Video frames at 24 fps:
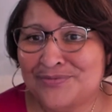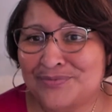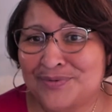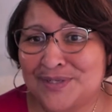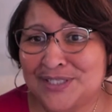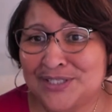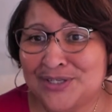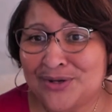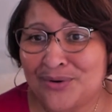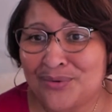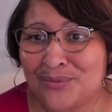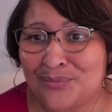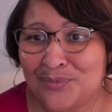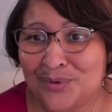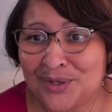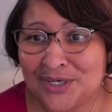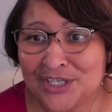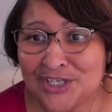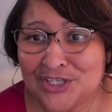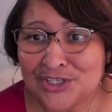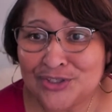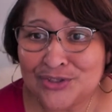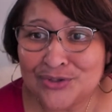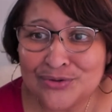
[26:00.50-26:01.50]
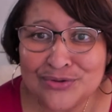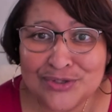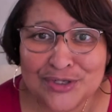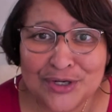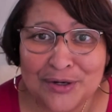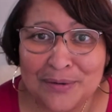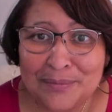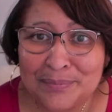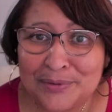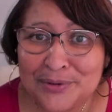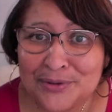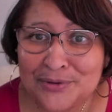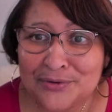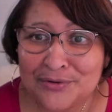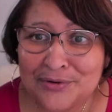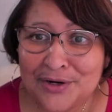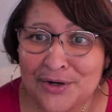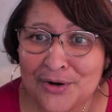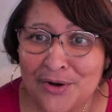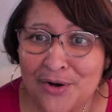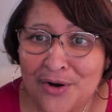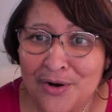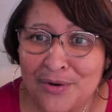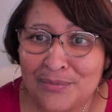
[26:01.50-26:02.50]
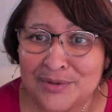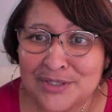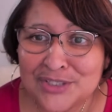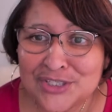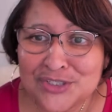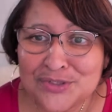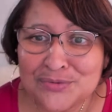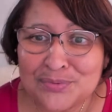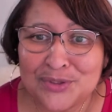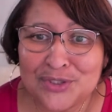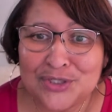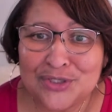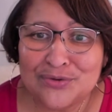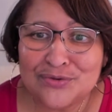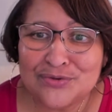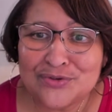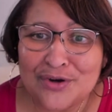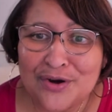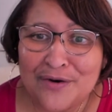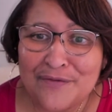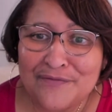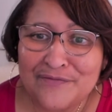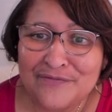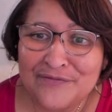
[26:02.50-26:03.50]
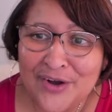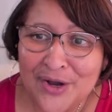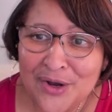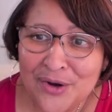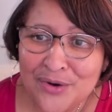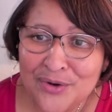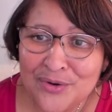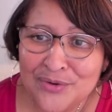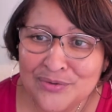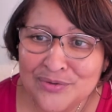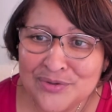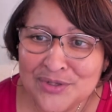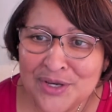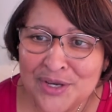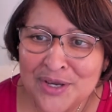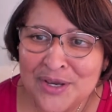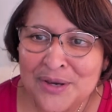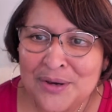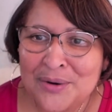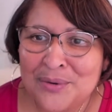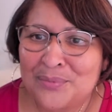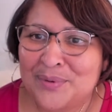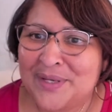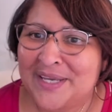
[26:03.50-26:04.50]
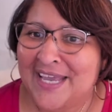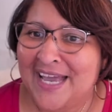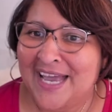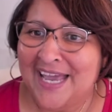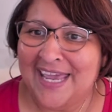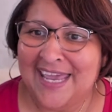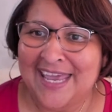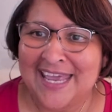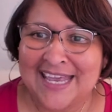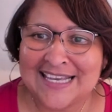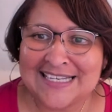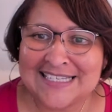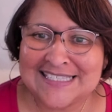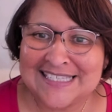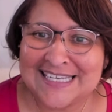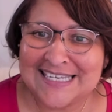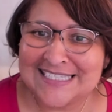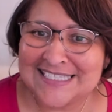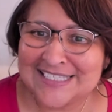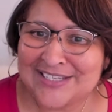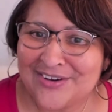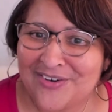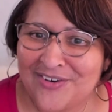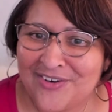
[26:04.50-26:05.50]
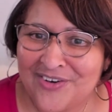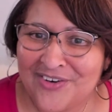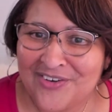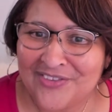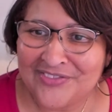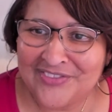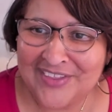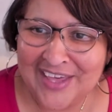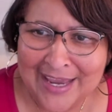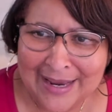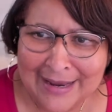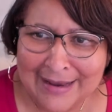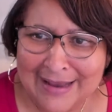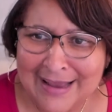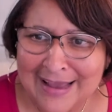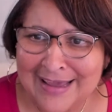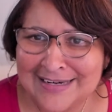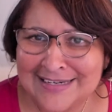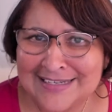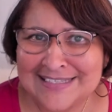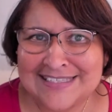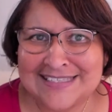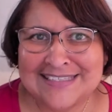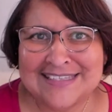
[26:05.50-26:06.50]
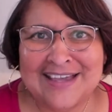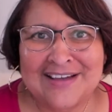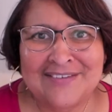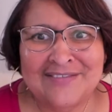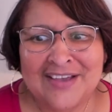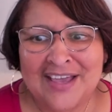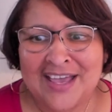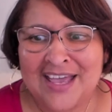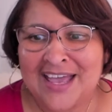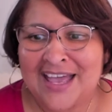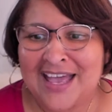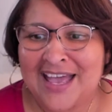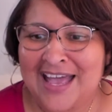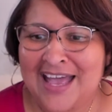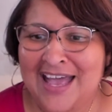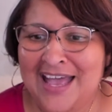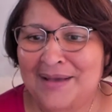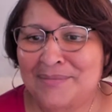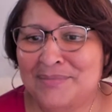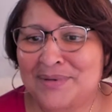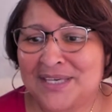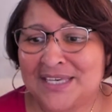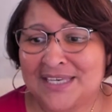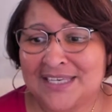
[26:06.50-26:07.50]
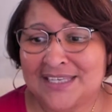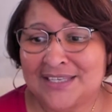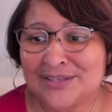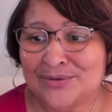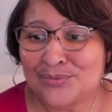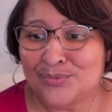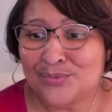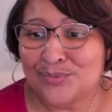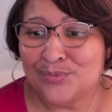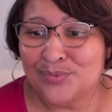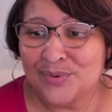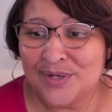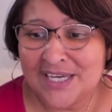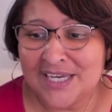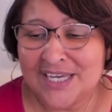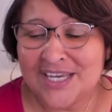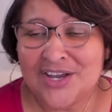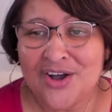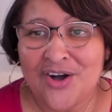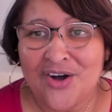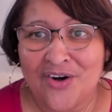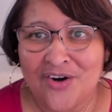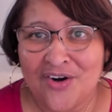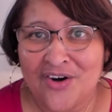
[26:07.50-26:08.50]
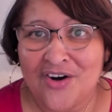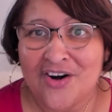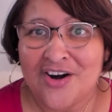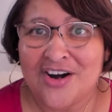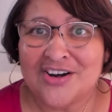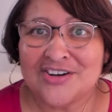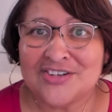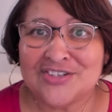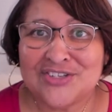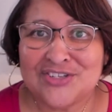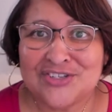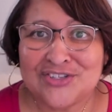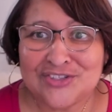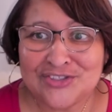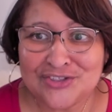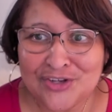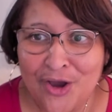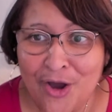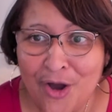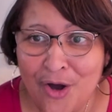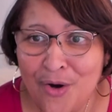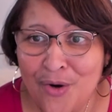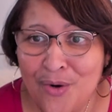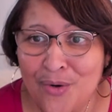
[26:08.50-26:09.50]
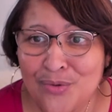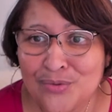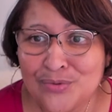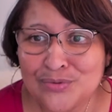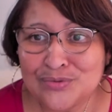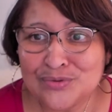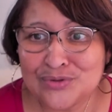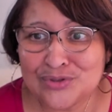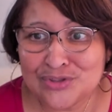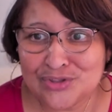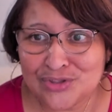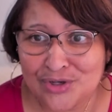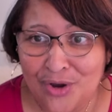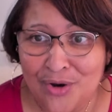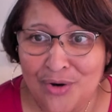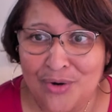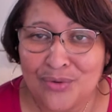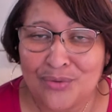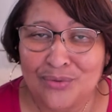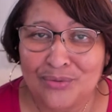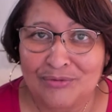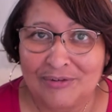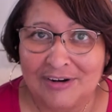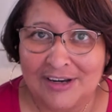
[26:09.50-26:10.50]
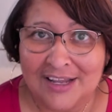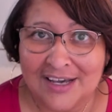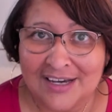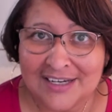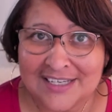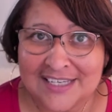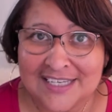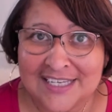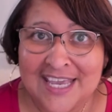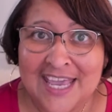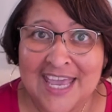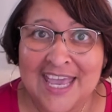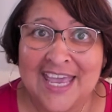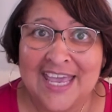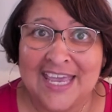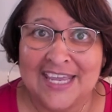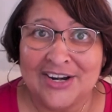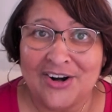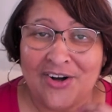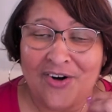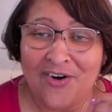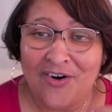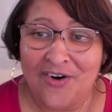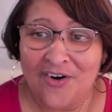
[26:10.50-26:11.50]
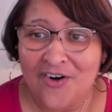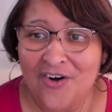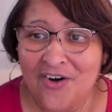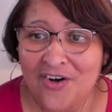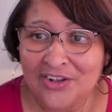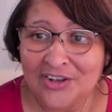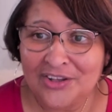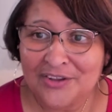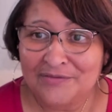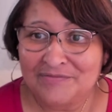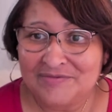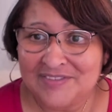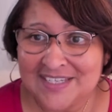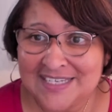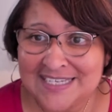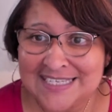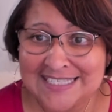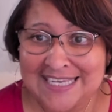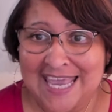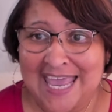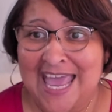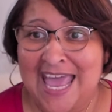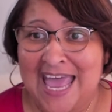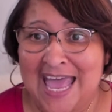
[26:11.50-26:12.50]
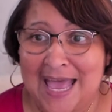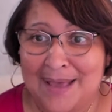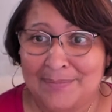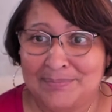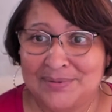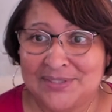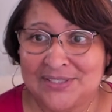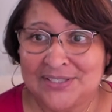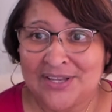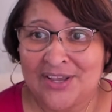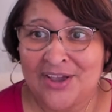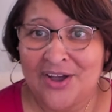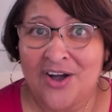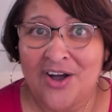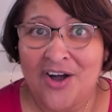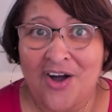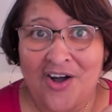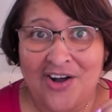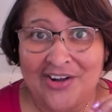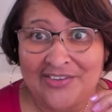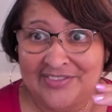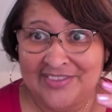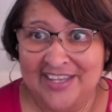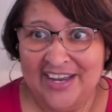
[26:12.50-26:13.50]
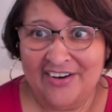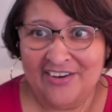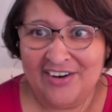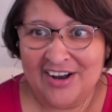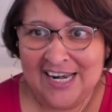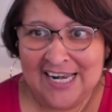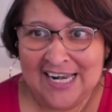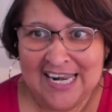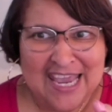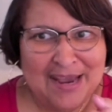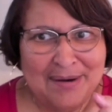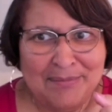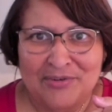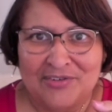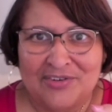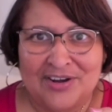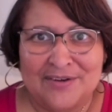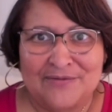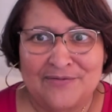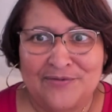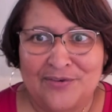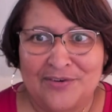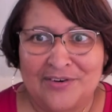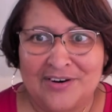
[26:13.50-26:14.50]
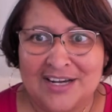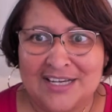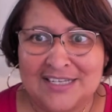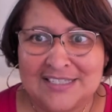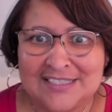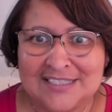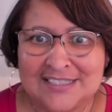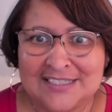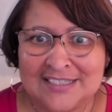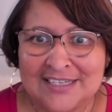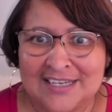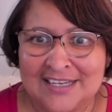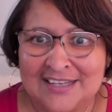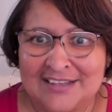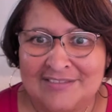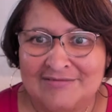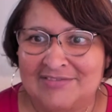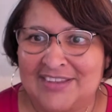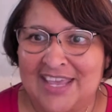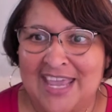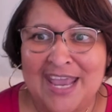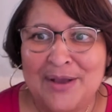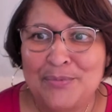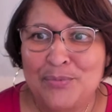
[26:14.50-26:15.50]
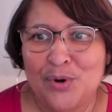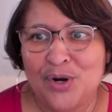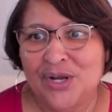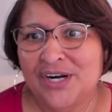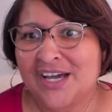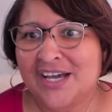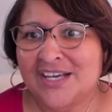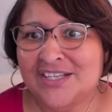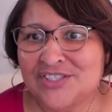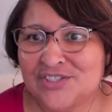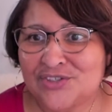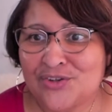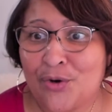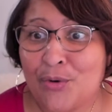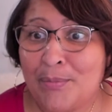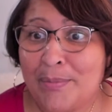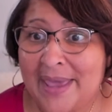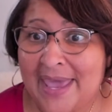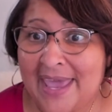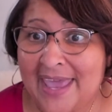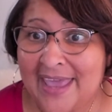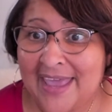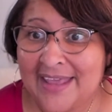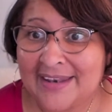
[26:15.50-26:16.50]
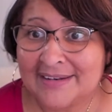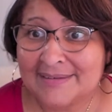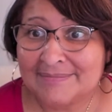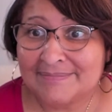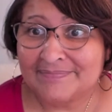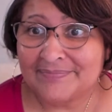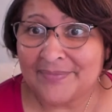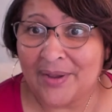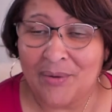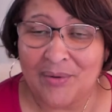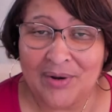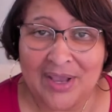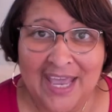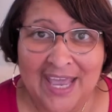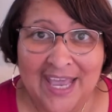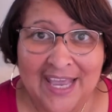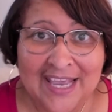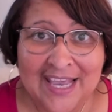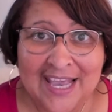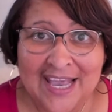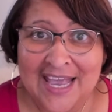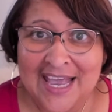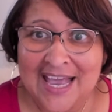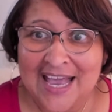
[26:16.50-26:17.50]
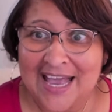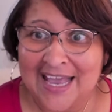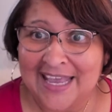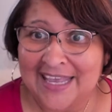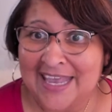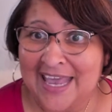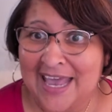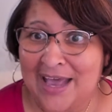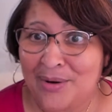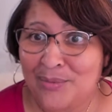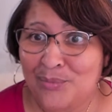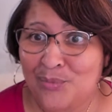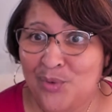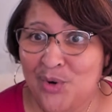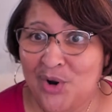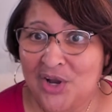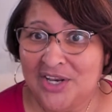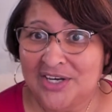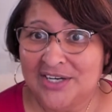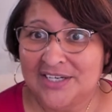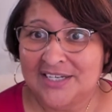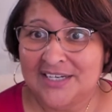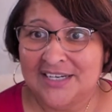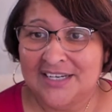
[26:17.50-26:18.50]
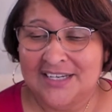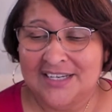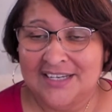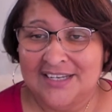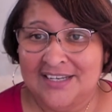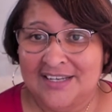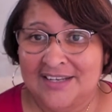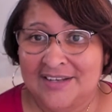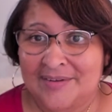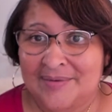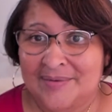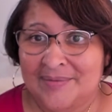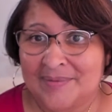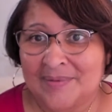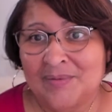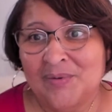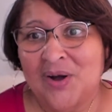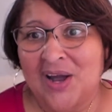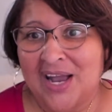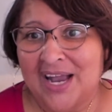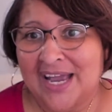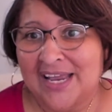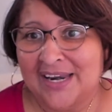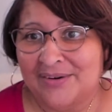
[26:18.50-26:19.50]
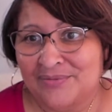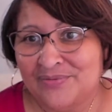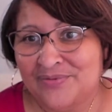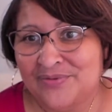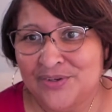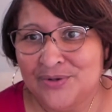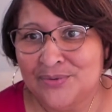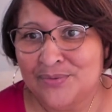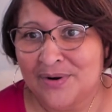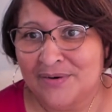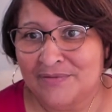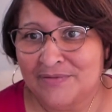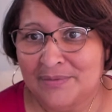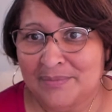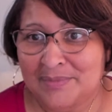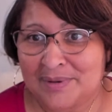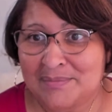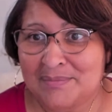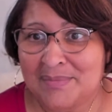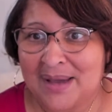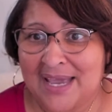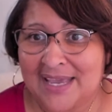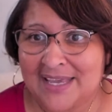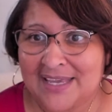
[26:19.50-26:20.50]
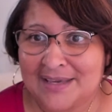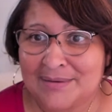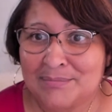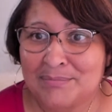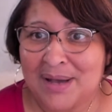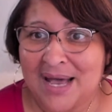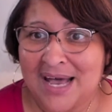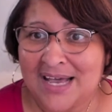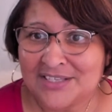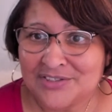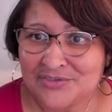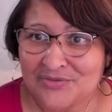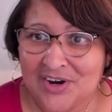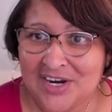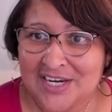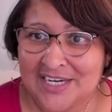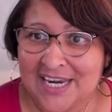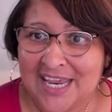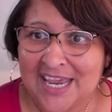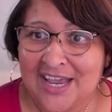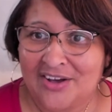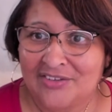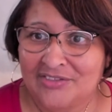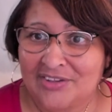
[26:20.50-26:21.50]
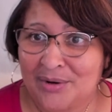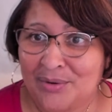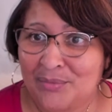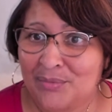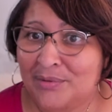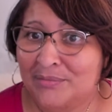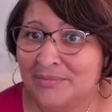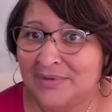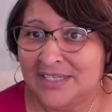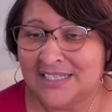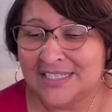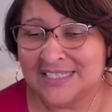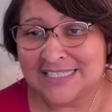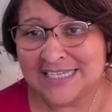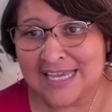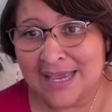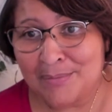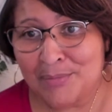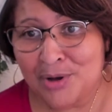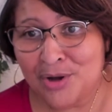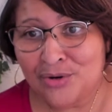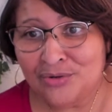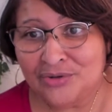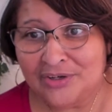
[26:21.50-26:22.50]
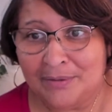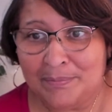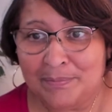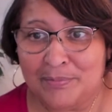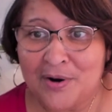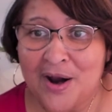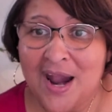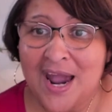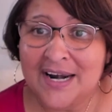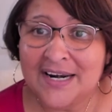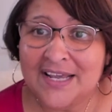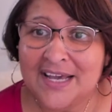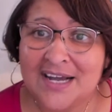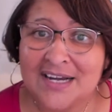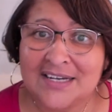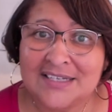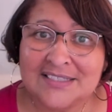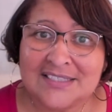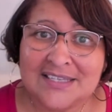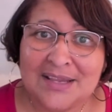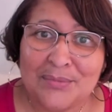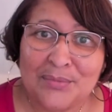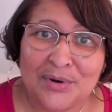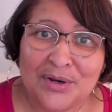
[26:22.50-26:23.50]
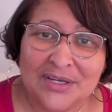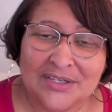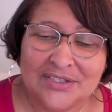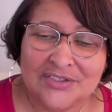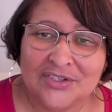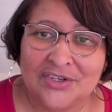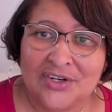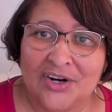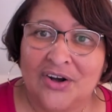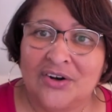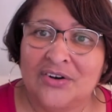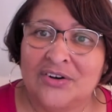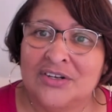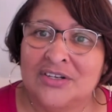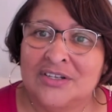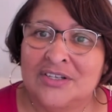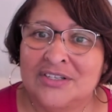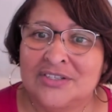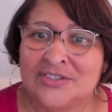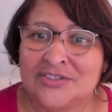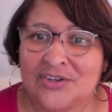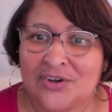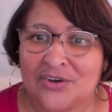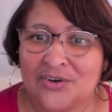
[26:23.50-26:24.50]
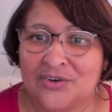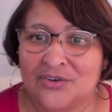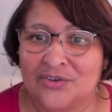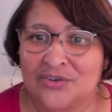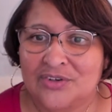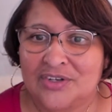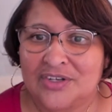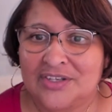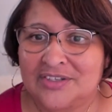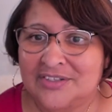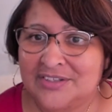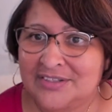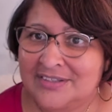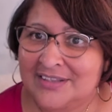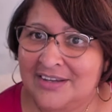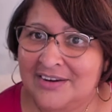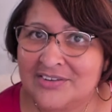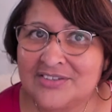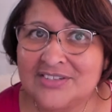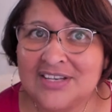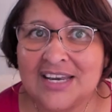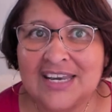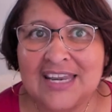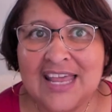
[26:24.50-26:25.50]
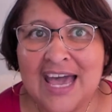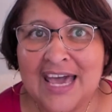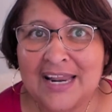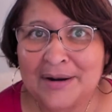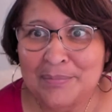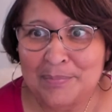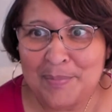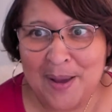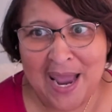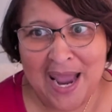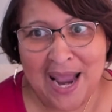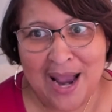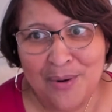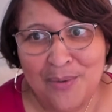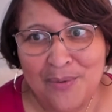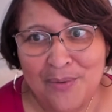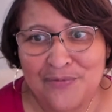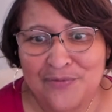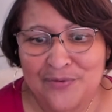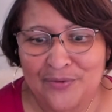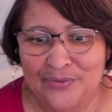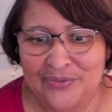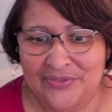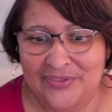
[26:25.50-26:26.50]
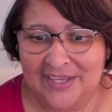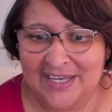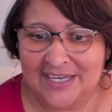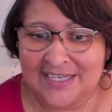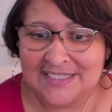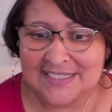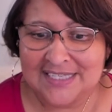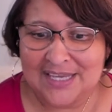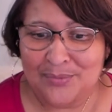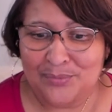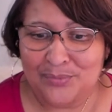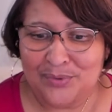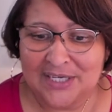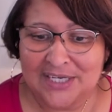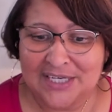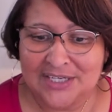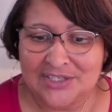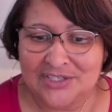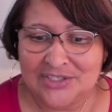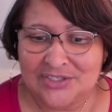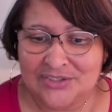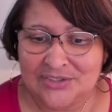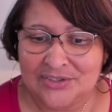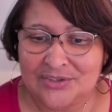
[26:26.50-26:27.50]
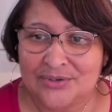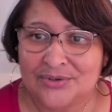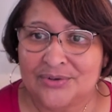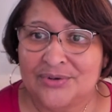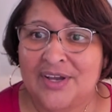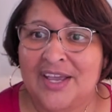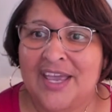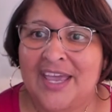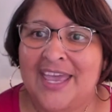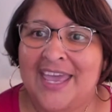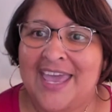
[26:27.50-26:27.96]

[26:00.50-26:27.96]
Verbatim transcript: If we don't want to use a computer at all, we just want to use our phones. We got access to all that kind of stuff. I mean, we are so, so lucky. And all of these apps are there clamoring for us. They want us so bad. Okay. I got one well, I got a few of them in my inbox right now that want me to demo their products. They want, you know, so there's a lot of powerful things that we can do.